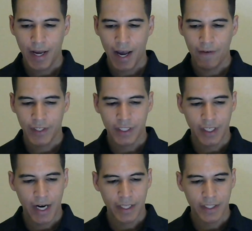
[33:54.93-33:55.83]
have
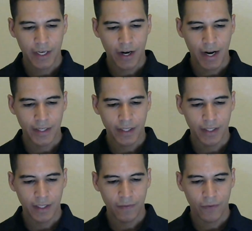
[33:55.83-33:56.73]
exchanged their
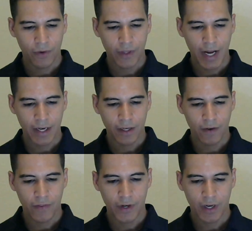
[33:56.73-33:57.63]
identity for that
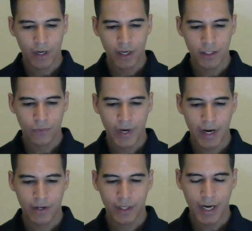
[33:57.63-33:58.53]
of their
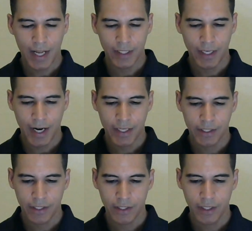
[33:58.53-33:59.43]
erstwhile
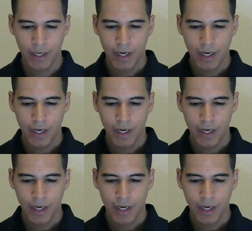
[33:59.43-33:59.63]
colonizers.